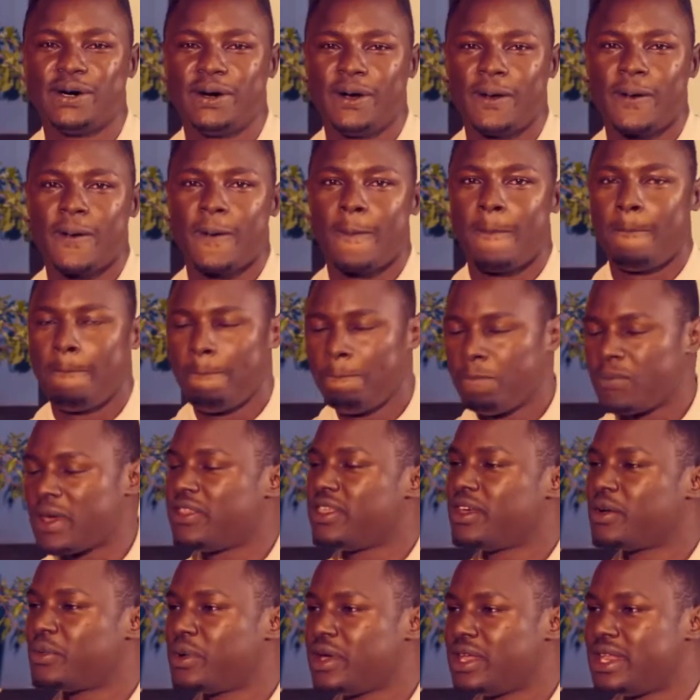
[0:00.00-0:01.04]
Yes. So,
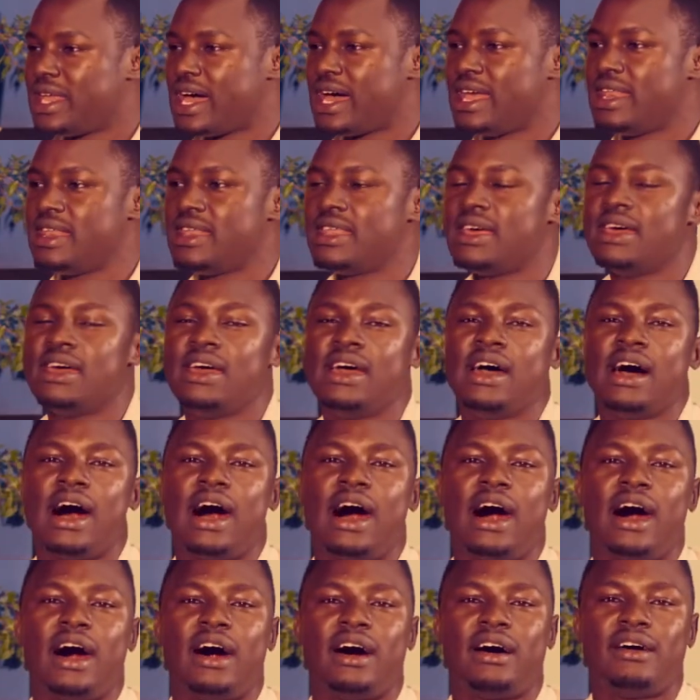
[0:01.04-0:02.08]
I think we're done.
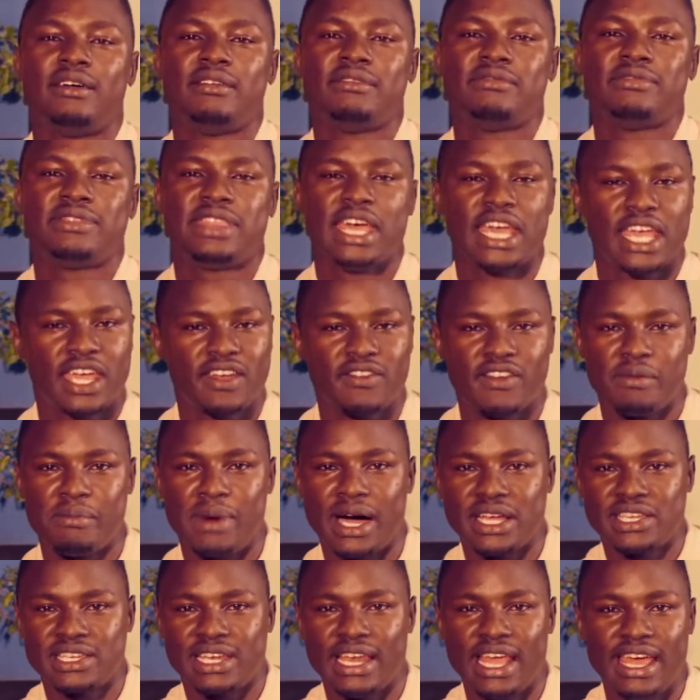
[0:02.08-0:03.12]
Thank you very
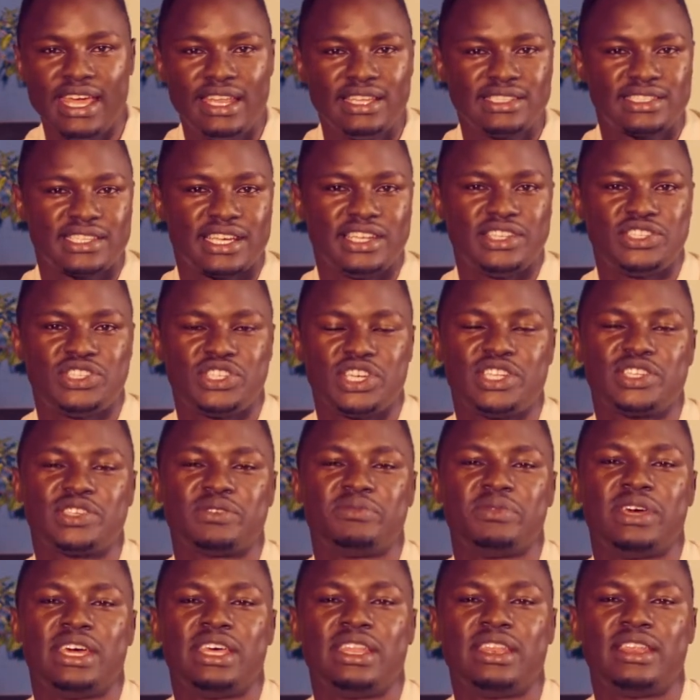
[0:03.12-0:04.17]
much, ladies and
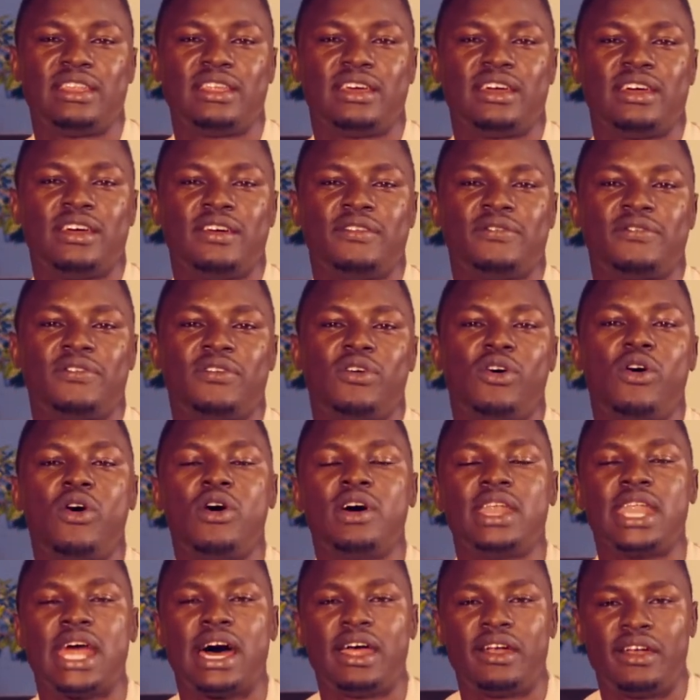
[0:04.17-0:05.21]
gentlemen, for
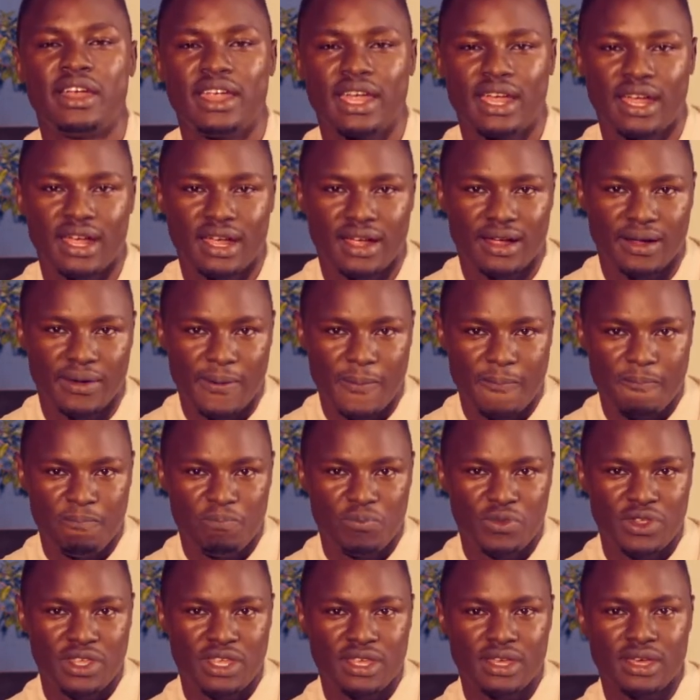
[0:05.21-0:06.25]
honoring
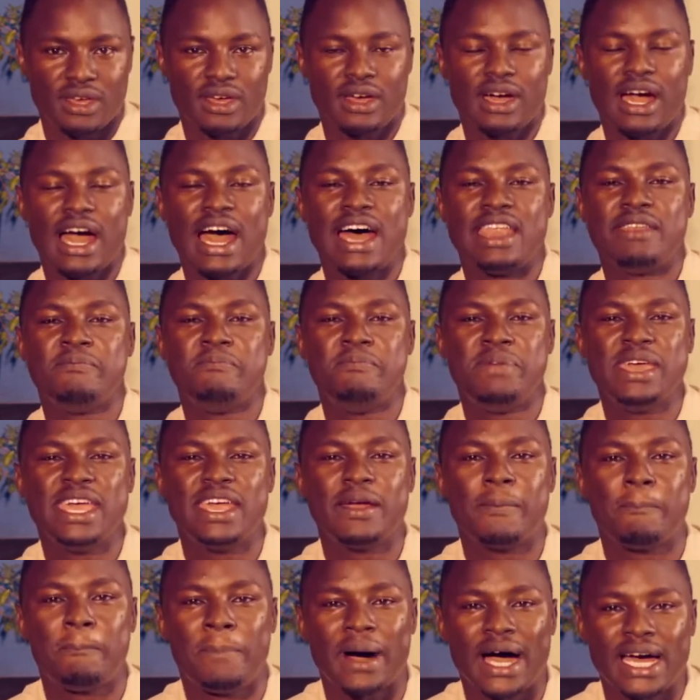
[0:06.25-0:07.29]
and
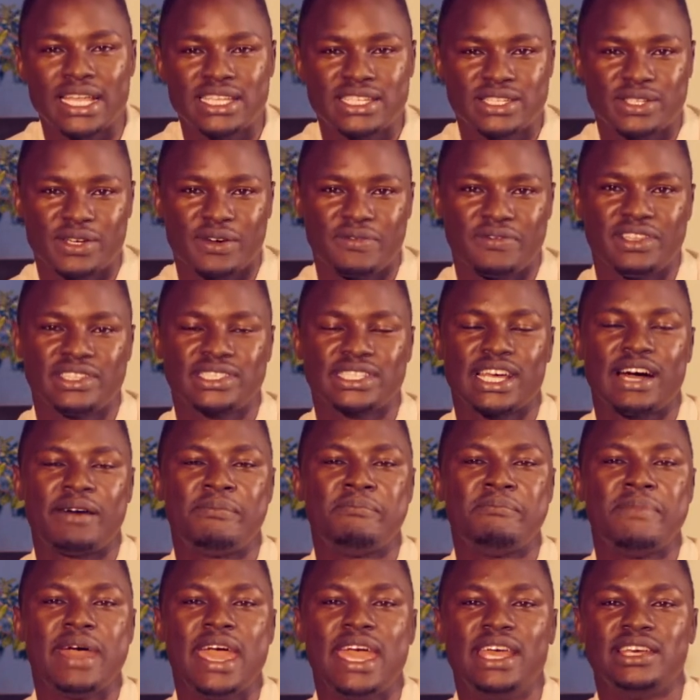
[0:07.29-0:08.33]
being part of this
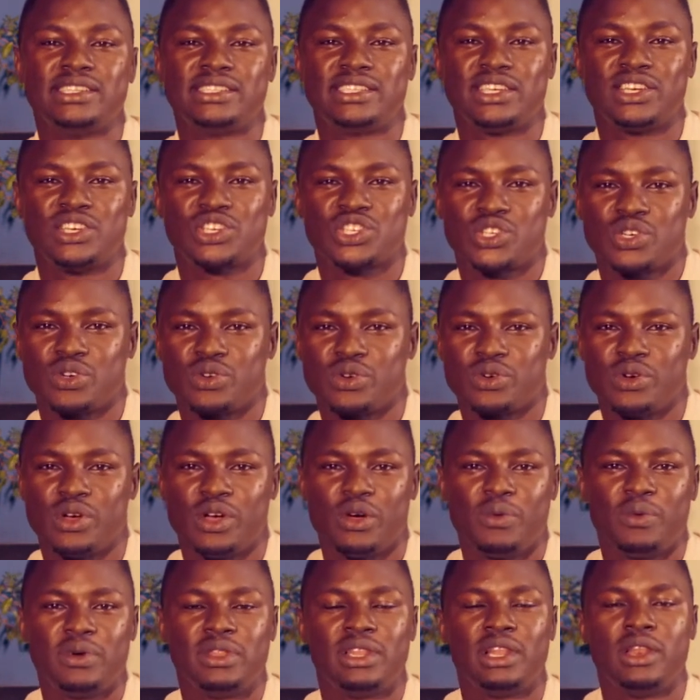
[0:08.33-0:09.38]
amazing show
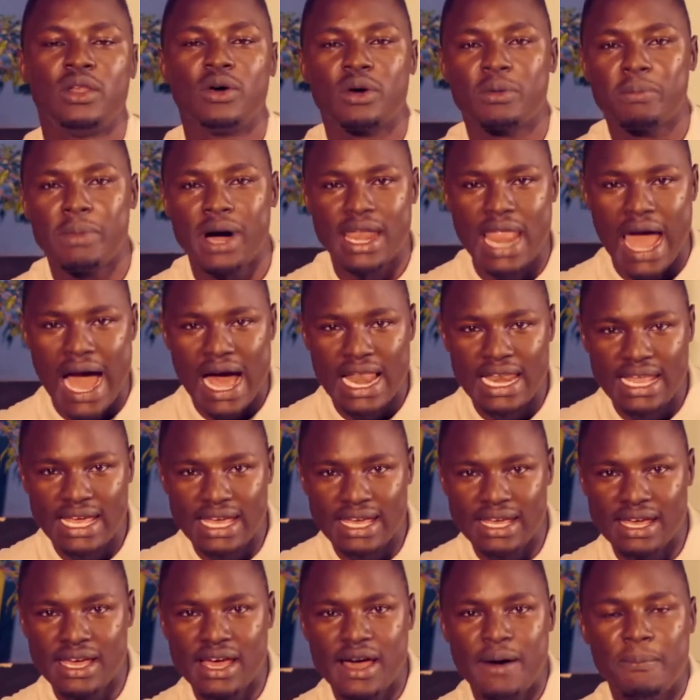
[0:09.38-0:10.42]
with Loukman
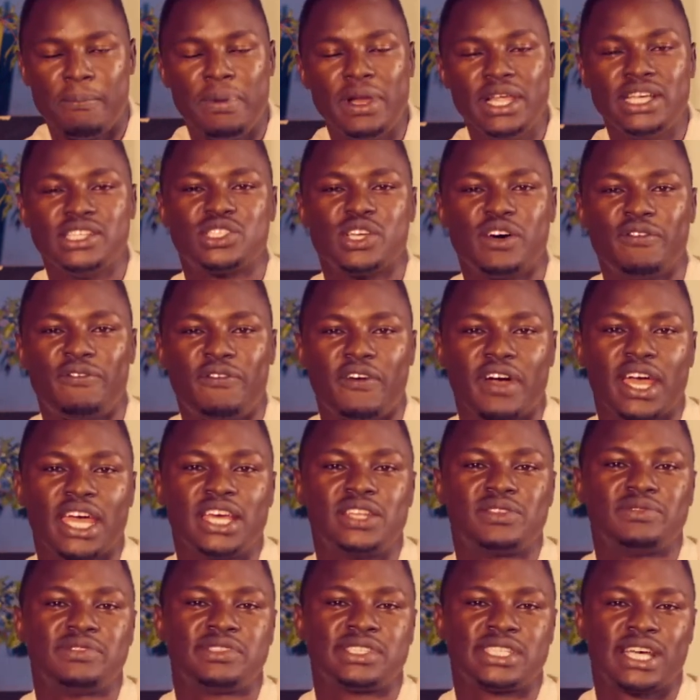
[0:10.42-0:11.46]
Ali. Please don't
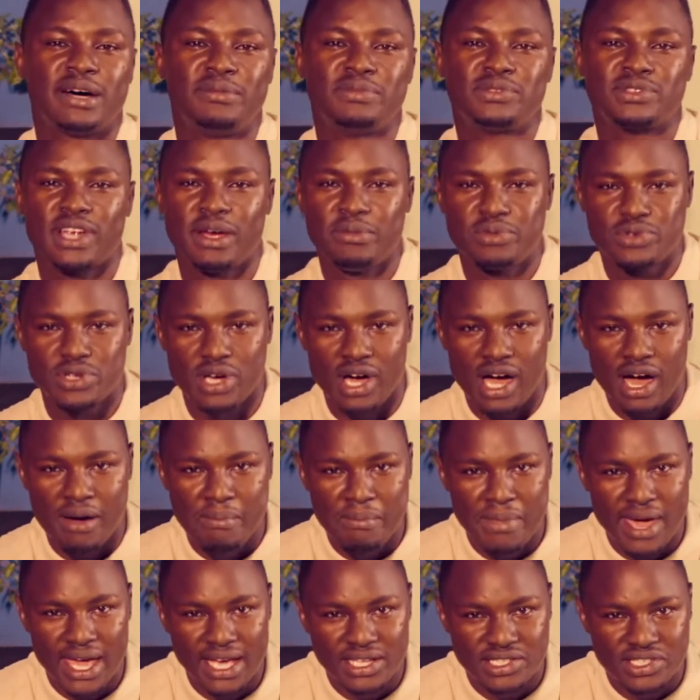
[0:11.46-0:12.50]
forget to subscribe to our
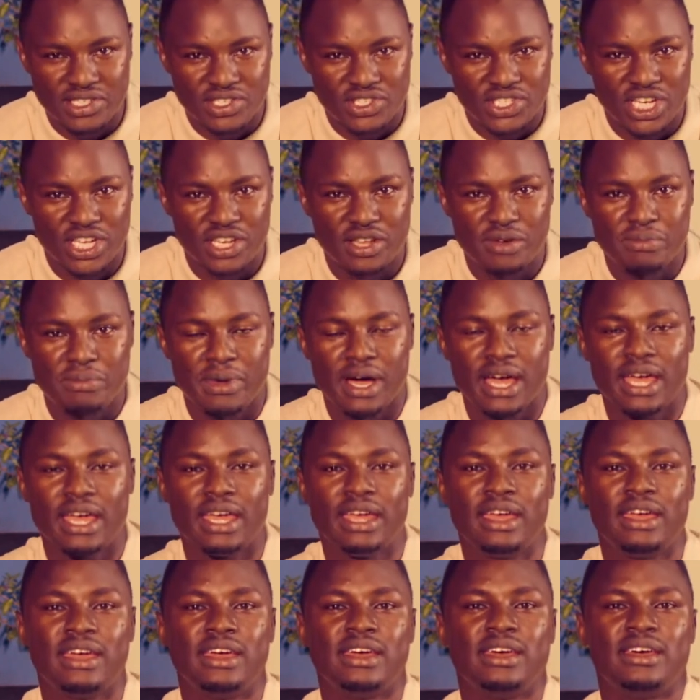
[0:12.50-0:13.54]
amazing channel
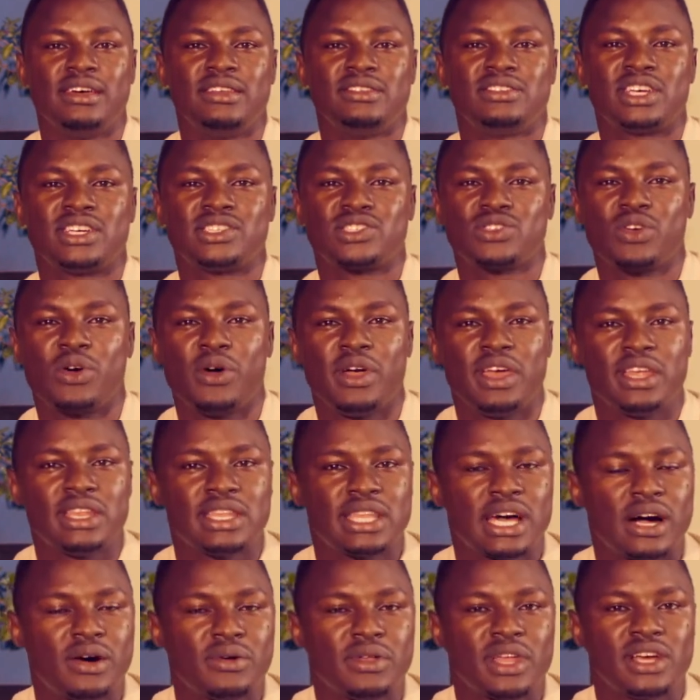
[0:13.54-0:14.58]
by just
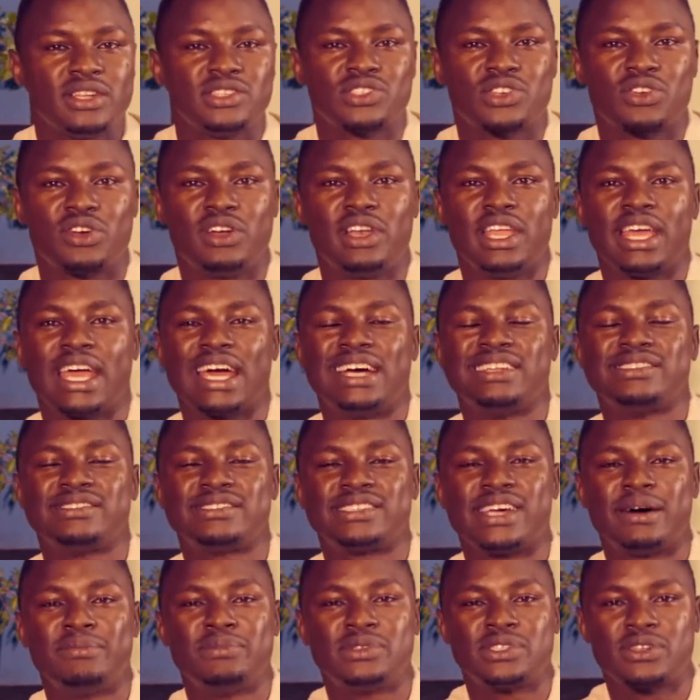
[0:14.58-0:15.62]
going down and scrolling and
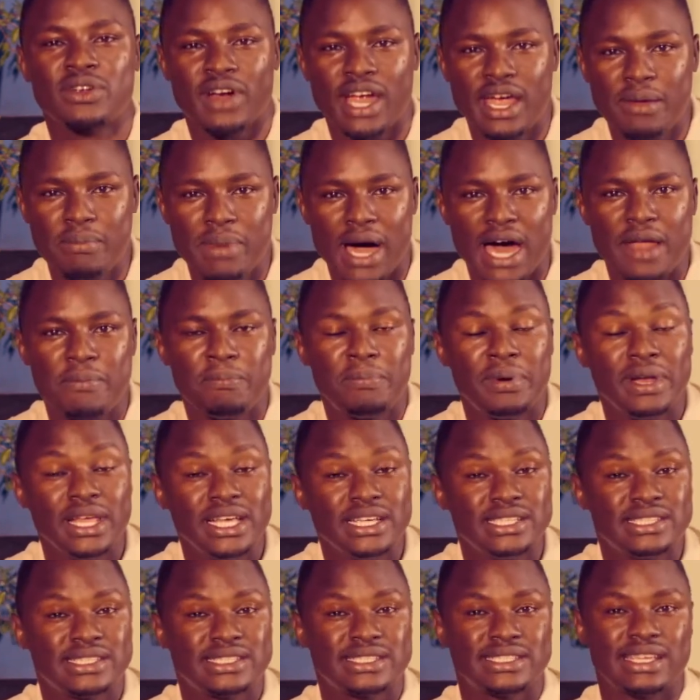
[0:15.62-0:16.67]
subscribe. And
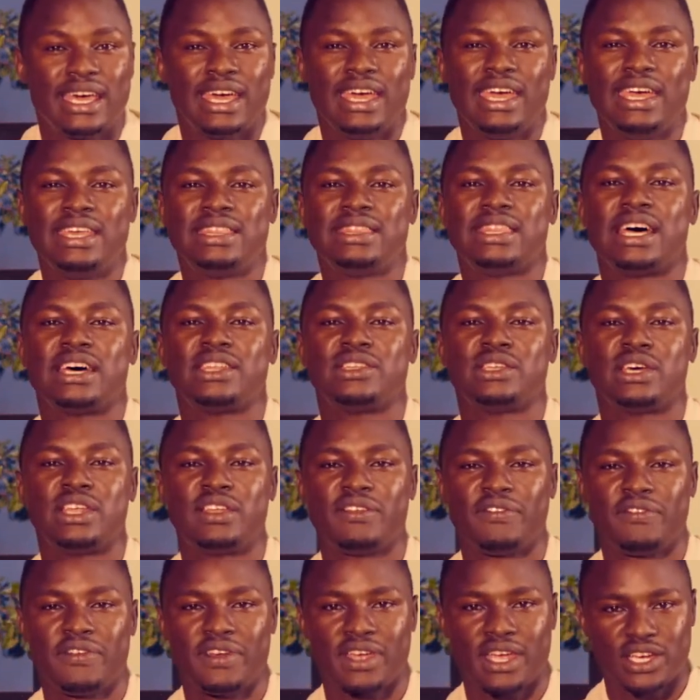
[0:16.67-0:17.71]
please hit that
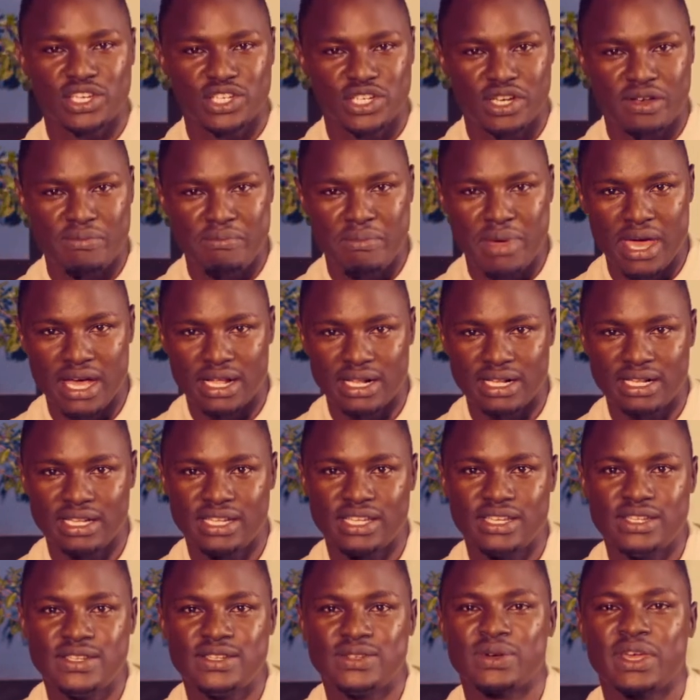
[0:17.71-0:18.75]
notification bell
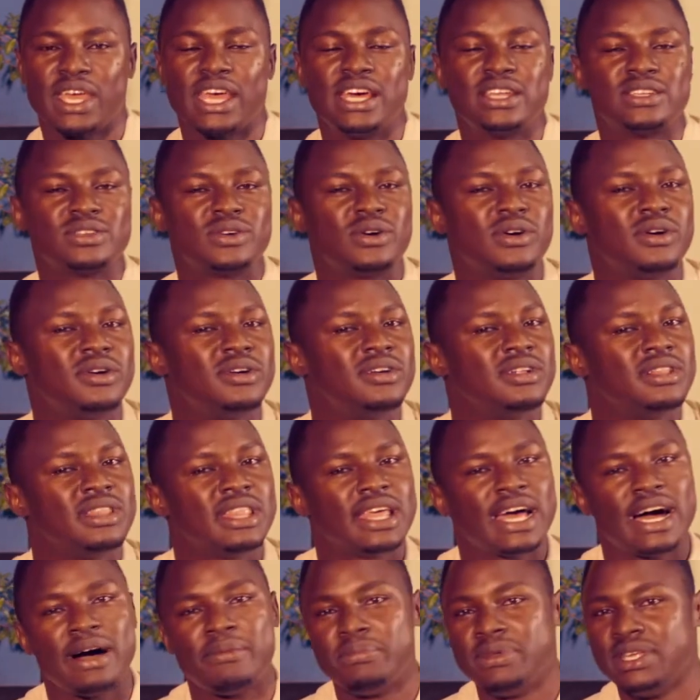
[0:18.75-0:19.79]
to get all
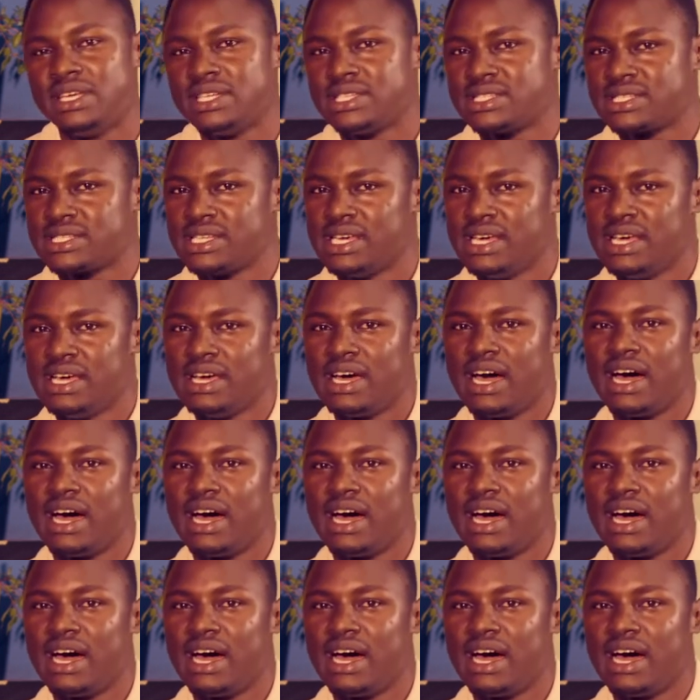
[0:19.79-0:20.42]
the updates.